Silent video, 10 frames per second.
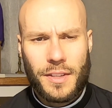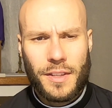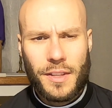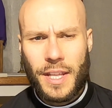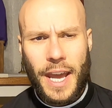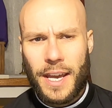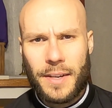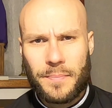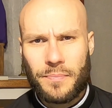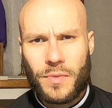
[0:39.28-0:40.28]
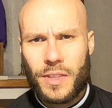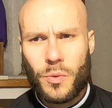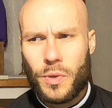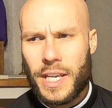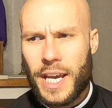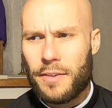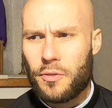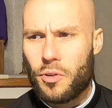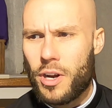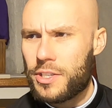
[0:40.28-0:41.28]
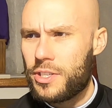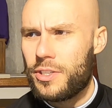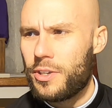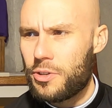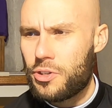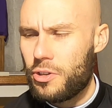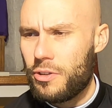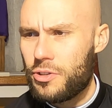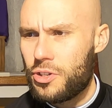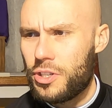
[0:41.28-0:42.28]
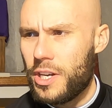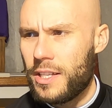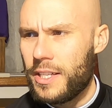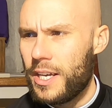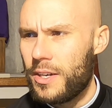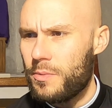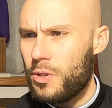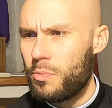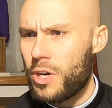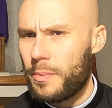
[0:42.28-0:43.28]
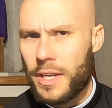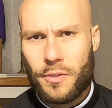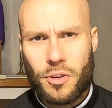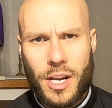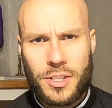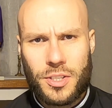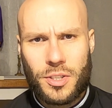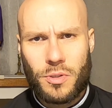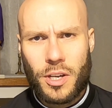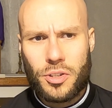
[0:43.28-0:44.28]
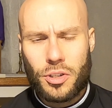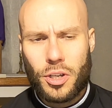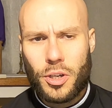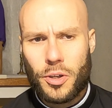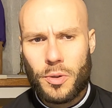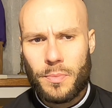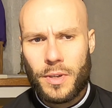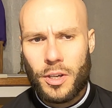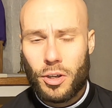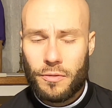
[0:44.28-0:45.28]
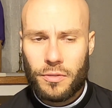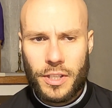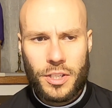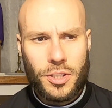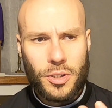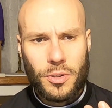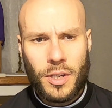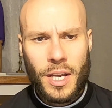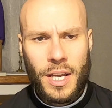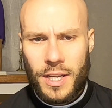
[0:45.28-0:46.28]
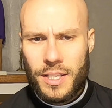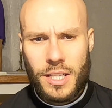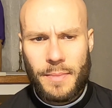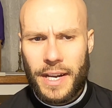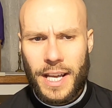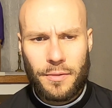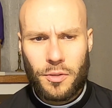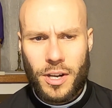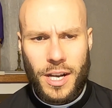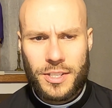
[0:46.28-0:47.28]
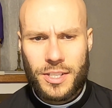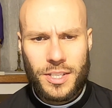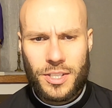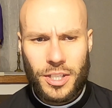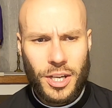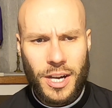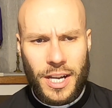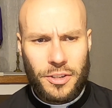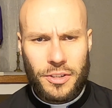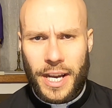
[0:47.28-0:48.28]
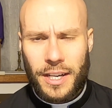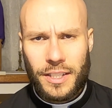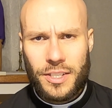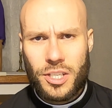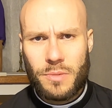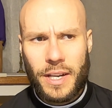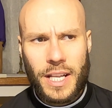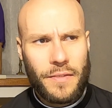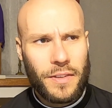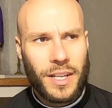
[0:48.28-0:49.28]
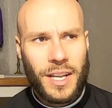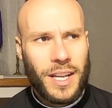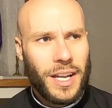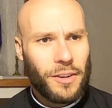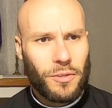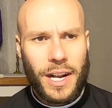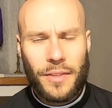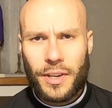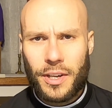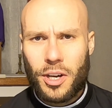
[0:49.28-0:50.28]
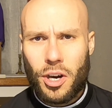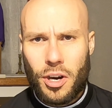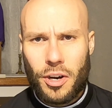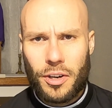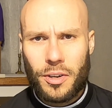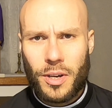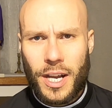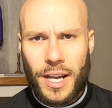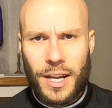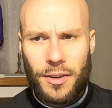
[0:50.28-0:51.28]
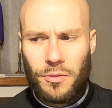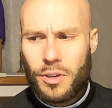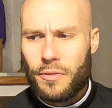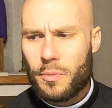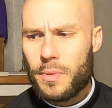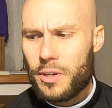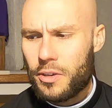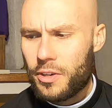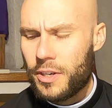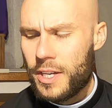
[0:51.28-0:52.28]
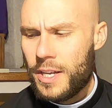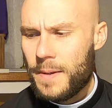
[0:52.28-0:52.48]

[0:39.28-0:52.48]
that, that we have crosses in our church and that you probably have crosses throughout your home. Hopefully you do. You might have crosses, you know, on your necklace. You might have it around the car uh, rearview mirror.